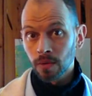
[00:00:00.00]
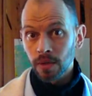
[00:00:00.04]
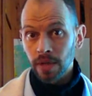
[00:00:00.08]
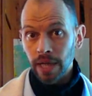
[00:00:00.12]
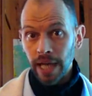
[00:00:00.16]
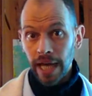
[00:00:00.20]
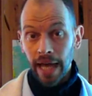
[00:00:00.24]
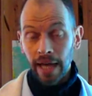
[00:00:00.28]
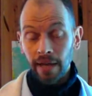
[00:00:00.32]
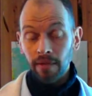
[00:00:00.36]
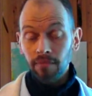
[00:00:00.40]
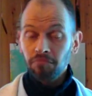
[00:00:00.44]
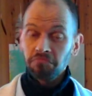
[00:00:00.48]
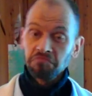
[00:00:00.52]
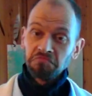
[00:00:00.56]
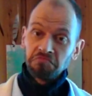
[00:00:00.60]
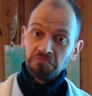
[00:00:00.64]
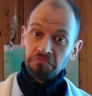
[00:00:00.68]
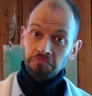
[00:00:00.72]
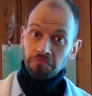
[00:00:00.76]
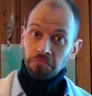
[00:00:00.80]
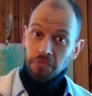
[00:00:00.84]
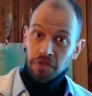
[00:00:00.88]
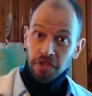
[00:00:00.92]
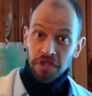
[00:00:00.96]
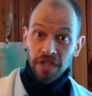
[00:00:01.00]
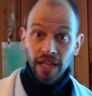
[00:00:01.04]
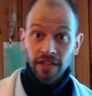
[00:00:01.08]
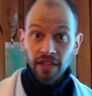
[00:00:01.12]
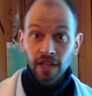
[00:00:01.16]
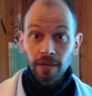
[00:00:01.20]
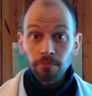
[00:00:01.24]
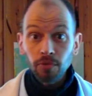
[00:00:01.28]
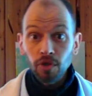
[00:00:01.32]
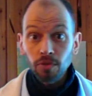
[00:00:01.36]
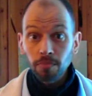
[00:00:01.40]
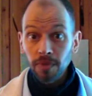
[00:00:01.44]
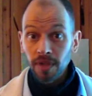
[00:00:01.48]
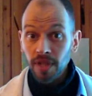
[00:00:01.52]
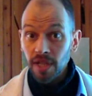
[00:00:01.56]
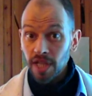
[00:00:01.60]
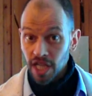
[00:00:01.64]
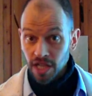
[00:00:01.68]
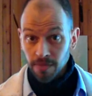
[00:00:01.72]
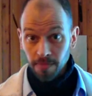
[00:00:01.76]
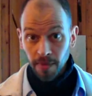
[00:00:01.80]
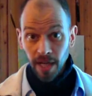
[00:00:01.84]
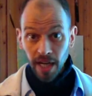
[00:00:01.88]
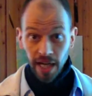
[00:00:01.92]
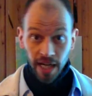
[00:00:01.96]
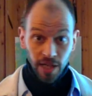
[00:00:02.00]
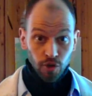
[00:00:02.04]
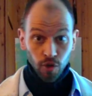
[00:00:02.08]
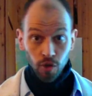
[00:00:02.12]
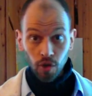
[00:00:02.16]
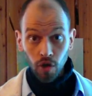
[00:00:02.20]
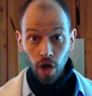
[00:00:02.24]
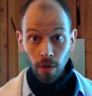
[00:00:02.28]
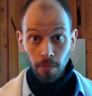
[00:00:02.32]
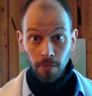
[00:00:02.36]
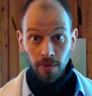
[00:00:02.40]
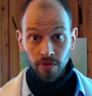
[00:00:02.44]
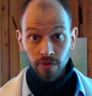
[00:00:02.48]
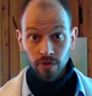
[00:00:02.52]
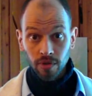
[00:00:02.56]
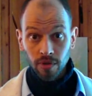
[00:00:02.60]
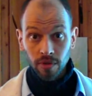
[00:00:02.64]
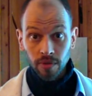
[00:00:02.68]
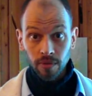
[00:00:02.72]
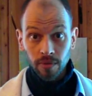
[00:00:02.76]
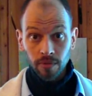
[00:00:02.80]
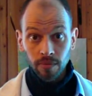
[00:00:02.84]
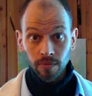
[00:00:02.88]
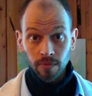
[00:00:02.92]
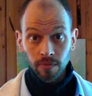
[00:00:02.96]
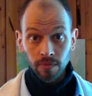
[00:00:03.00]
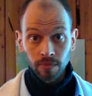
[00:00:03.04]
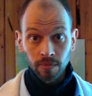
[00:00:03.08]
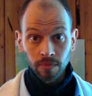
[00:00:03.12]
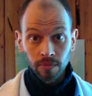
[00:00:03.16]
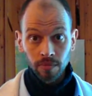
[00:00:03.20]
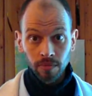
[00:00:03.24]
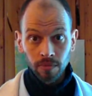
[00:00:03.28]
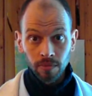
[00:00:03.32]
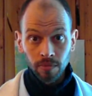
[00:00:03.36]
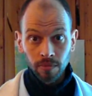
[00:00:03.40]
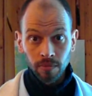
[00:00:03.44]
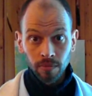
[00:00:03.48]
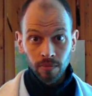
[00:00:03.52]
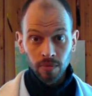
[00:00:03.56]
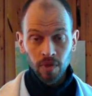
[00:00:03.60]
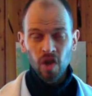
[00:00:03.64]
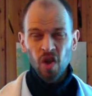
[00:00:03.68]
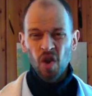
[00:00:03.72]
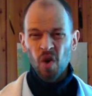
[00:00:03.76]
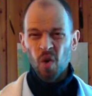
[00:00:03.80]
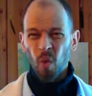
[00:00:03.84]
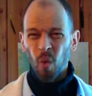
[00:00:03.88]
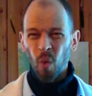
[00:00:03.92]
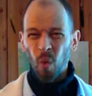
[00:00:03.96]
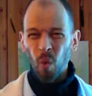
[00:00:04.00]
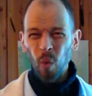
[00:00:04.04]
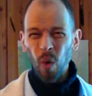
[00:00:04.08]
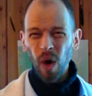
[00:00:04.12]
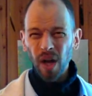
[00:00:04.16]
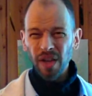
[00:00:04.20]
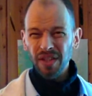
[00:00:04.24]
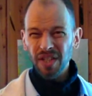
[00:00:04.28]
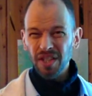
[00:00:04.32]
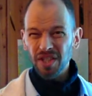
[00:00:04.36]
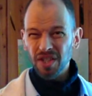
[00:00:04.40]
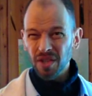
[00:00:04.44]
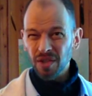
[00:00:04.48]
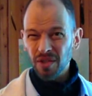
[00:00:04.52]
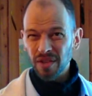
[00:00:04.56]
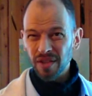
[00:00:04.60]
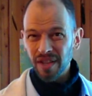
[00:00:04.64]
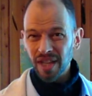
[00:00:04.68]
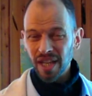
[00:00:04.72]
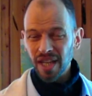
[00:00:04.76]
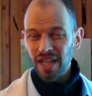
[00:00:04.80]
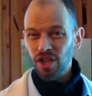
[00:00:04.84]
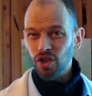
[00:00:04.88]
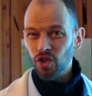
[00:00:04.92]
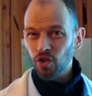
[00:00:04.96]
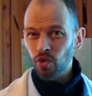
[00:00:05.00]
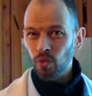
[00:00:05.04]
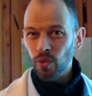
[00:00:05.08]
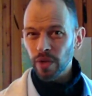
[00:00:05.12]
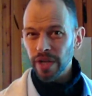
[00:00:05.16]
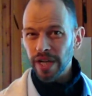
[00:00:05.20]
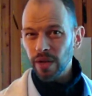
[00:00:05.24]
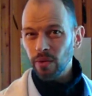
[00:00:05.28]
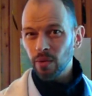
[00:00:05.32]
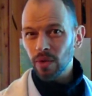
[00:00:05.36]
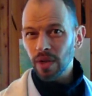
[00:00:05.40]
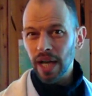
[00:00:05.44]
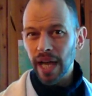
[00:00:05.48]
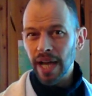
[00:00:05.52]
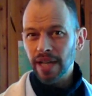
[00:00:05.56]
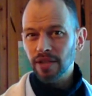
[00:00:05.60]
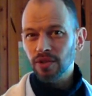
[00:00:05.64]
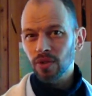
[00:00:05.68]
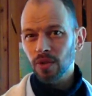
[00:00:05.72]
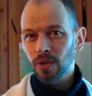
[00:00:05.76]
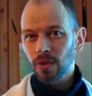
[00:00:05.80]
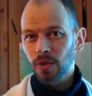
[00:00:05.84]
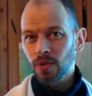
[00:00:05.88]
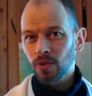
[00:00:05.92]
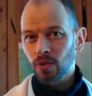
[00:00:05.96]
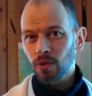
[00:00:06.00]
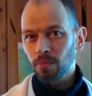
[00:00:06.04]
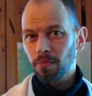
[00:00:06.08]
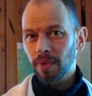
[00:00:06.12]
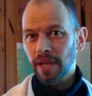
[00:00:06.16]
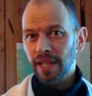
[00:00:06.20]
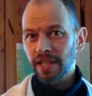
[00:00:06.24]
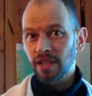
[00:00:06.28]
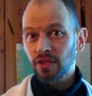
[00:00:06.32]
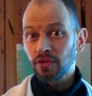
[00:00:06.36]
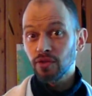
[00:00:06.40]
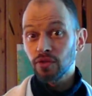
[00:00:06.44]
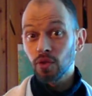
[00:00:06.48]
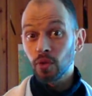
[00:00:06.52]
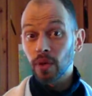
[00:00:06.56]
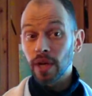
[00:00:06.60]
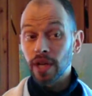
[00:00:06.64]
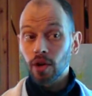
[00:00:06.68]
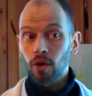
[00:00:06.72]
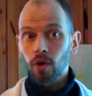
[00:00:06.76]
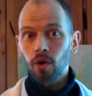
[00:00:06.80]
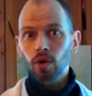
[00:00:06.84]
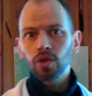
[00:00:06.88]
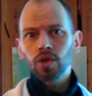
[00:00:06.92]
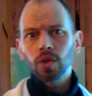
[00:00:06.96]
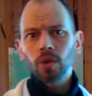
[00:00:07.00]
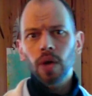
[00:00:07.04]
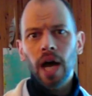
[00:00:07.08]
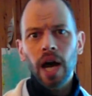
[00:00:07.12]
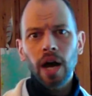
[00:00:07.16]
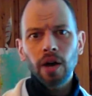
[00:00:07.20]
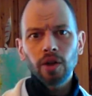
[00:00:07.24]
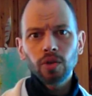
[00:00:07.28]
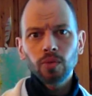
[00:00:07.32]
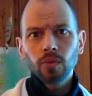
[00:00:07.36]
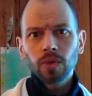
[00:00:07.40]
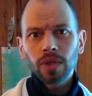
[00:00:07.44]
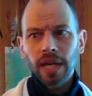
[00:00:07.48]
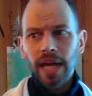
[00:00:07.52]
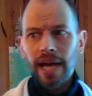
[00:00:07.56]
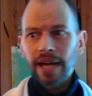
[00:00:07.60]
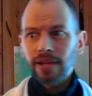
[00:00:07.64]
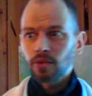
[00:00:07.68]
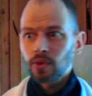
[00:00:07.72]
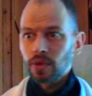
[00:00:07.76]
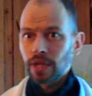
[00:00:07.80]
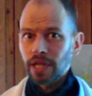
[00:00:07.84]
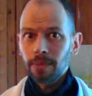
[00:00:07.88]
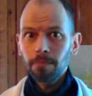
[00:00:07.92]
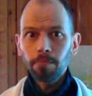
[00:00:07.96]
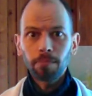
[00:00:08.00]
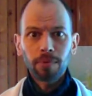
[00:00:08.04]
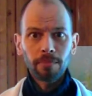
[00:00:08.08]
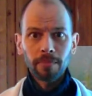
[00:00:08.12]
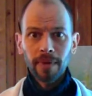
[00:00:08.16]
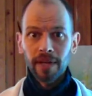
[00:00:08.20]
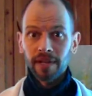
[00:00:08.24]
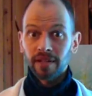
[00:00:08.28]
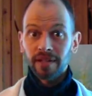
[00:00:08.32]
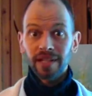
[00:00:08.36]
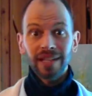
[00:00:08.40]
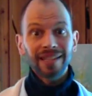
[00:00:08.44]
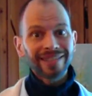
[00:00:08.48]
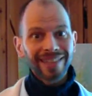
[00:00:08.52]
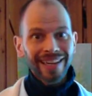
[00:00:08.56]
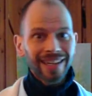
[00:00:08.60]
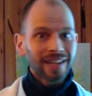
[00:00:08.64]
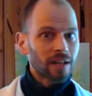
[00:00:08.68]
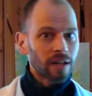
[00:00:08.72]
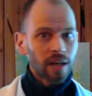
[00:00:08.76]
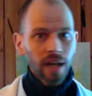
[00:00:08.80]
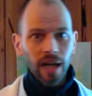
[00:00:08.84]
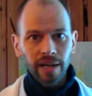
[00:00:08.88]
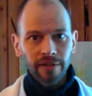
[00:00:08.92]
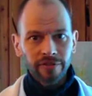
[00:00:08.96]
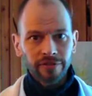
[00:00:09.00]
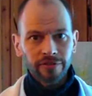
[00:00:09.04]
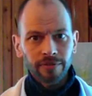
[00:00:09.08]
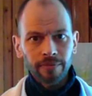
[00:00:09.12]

And send them to me as, my, as your comments. What is the thing you really would like to learn to play the video and also how you would like to implement it in daily life?